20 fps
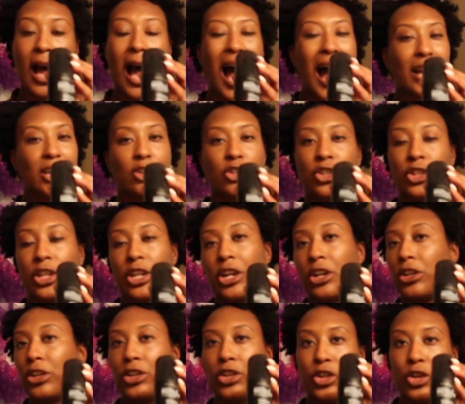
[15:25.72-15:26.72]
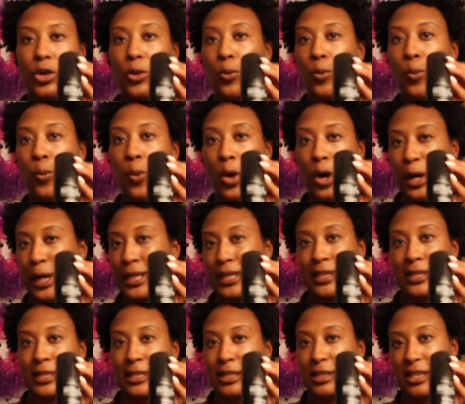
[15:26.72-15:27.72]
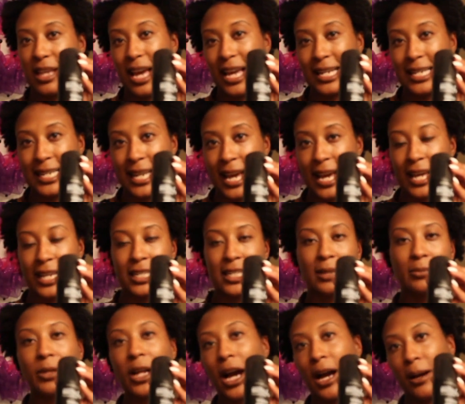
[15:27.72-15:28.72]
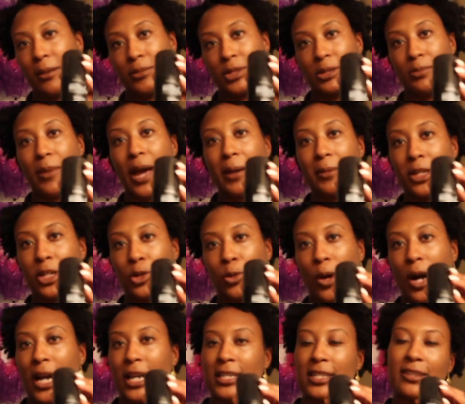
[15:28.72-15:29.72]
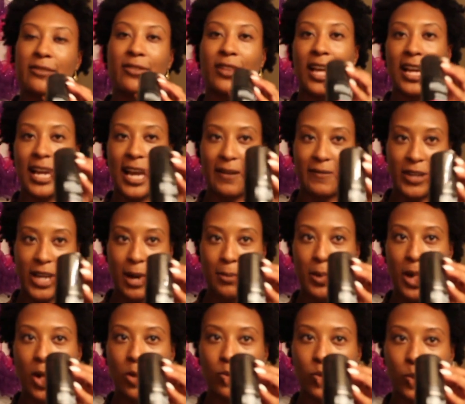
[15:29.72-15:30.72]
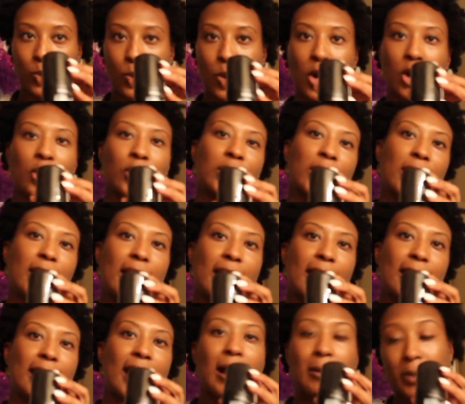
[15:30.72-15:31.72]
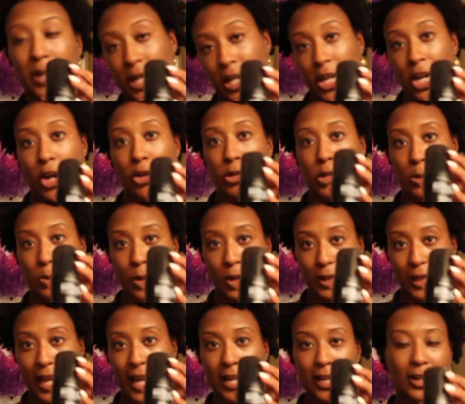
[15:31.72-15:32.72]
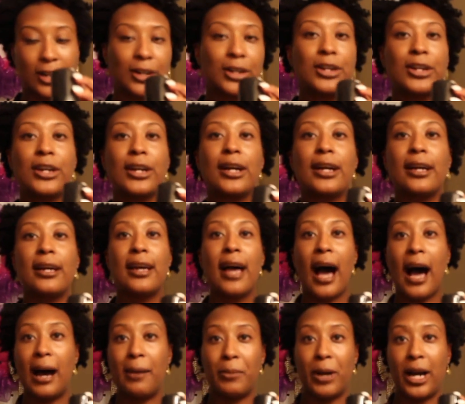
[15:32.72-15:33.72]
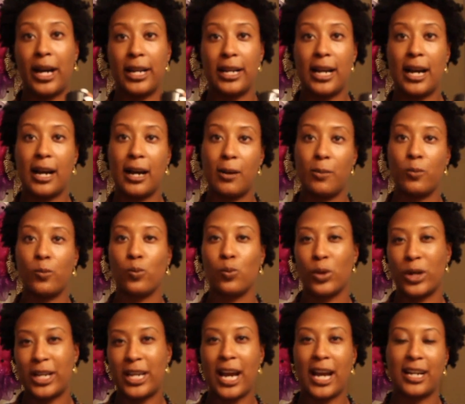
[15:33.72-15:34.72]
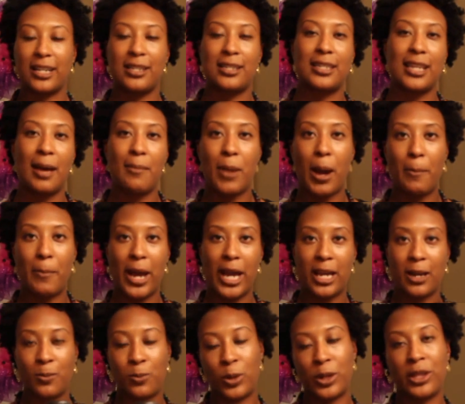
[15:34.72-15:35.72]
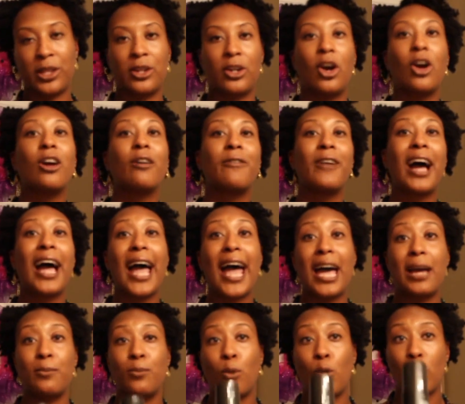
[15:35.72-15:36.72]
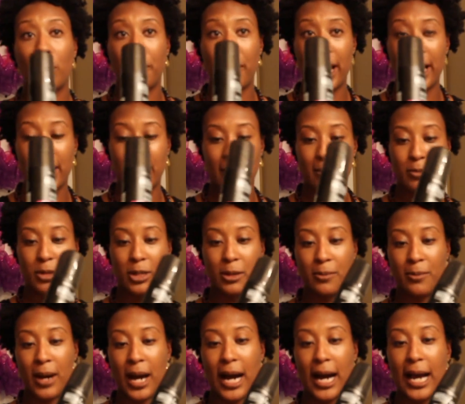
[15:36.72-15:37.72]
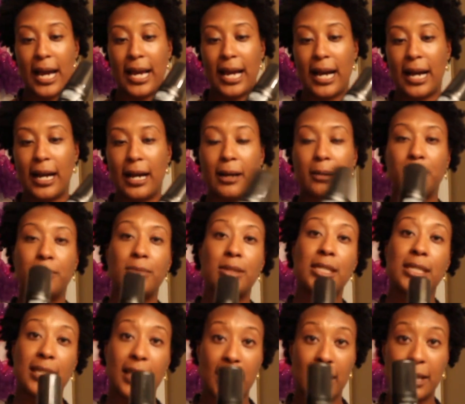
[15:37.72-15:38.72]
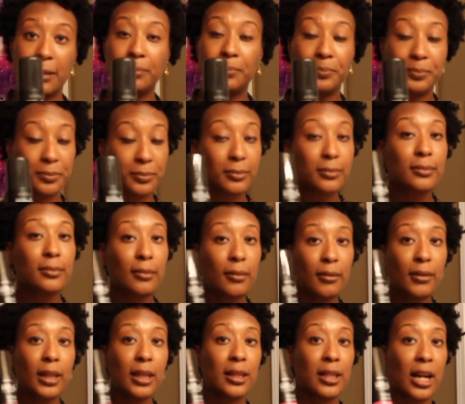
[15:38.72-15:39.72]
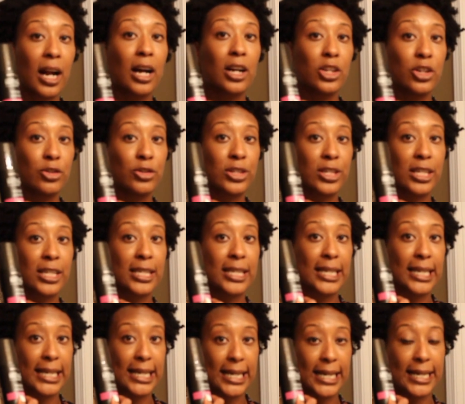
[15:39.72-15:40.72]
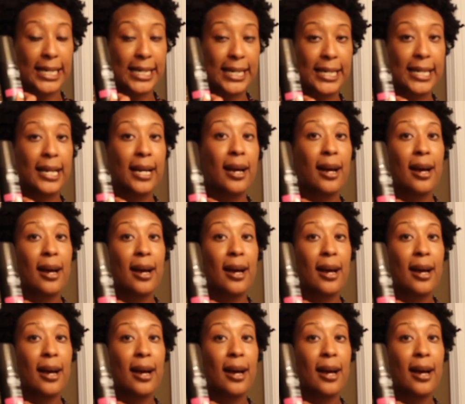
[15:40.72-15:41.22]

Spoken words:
I usually only do it once a day, sometimes maybe twice if like I've come home from work and I'm gonna go somewhere later. I might kind of set my makeup with it, or if I add more makeup to my skin, then I'll use this again.